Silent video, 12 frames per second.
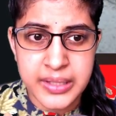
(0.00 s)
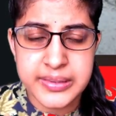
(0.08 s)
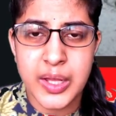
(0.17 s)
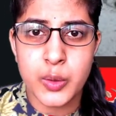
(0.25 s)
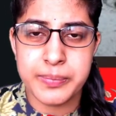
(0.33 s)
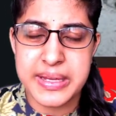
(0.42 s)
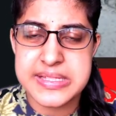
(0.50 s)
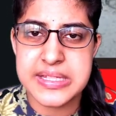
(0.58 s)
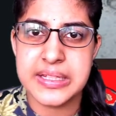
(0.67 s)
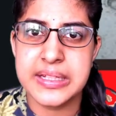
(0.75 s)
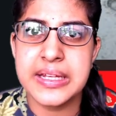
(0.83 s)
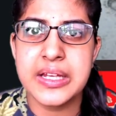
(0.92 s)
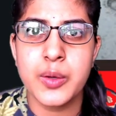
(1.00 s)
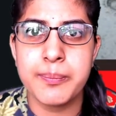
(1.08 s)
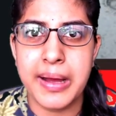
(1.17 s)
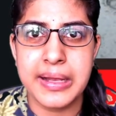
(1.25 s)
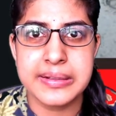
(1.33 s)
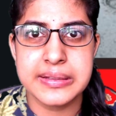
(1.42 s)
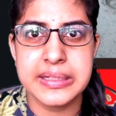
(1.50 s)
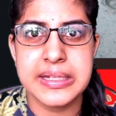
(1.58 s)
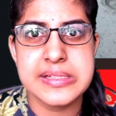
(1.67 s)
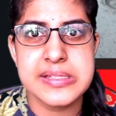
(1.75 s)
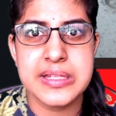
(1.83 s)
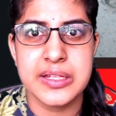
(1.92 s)
Now basically your
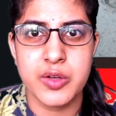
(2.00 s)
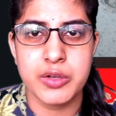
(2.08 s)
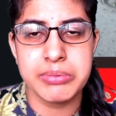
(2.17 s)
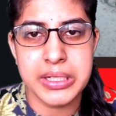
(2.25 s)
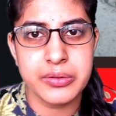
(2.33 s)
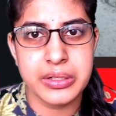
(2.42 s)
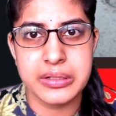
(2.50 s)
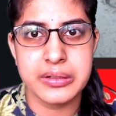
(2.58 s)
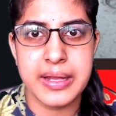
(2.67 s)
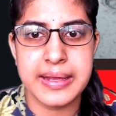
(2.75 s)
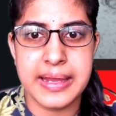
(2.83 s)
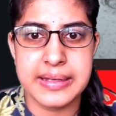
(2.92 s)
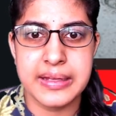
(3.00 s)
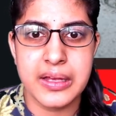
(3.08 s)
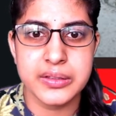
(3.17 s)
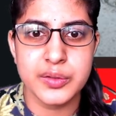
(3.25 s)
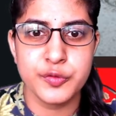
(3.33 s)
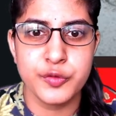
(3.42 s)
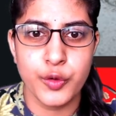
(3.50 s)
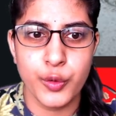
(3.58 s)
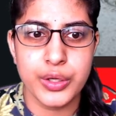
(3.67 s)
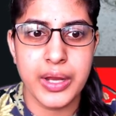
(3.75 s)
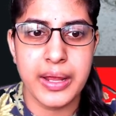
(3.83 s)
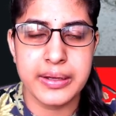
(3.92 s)
balconies cannot be treated like any other
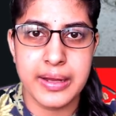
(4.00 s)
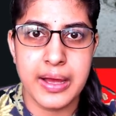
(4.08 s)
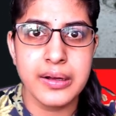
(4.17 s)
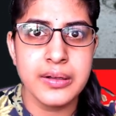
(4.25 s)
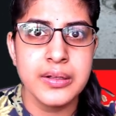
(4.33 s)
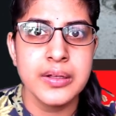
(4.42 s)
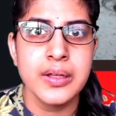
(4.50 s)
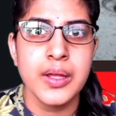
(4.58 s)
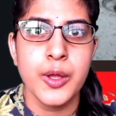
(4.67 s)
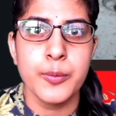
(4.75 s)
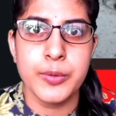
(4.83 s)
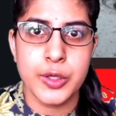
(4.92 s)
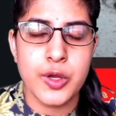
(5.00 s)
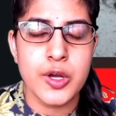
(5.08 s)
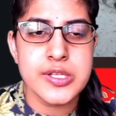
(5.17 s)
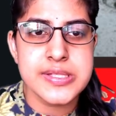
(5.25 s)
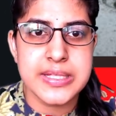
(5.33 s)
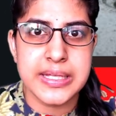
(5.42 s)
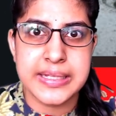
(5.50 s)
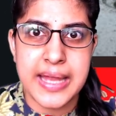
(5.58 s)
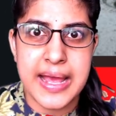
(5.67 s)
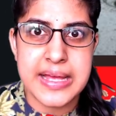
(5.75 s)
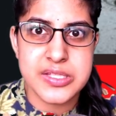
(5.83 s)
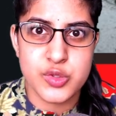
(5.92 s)
floor area because it
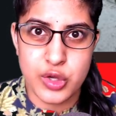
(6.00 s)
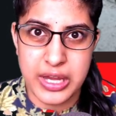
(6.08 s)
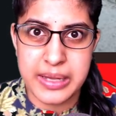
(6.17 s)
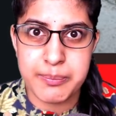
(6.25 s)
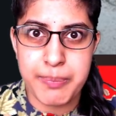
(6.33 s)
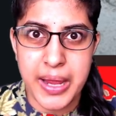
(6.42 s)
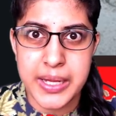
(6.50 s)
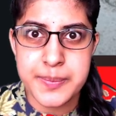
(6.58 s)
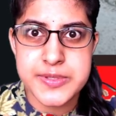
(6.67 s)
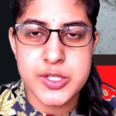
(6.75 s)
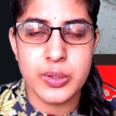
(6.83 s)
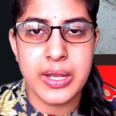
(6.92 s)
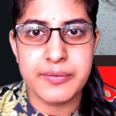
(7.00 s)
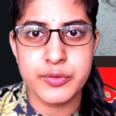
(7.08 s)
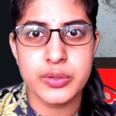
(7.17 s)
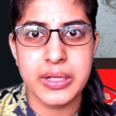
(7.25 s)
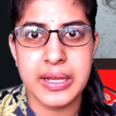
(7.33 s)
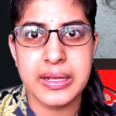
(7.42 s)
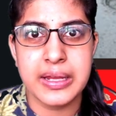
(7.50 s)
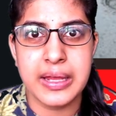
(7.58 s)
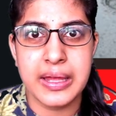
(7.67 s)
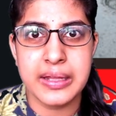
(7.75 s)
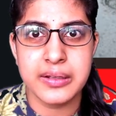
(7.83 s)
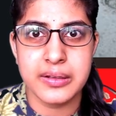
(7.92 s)
has drain pipes you'll have to take
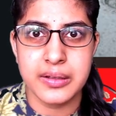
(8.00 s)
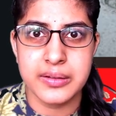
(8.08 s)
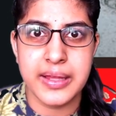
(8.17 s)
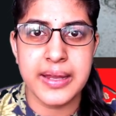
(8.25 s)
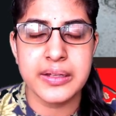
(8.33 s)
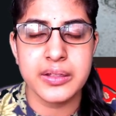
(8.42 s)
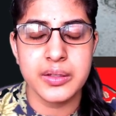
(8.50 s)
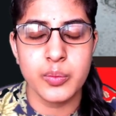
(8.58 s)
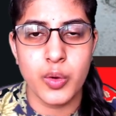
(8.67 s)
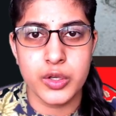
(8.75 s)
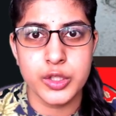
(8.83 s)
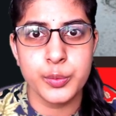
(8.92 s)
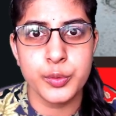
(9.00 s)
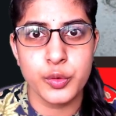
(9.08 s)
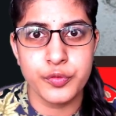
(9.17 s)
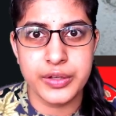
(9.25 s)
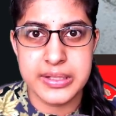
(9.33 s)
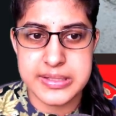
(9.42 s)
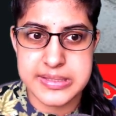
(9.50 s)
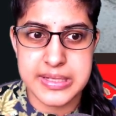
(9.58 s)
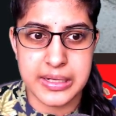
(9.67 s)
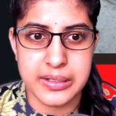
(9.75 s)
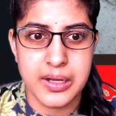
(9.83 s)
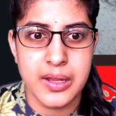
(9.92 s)
care that the waterproofing is
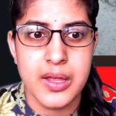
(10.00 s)
done.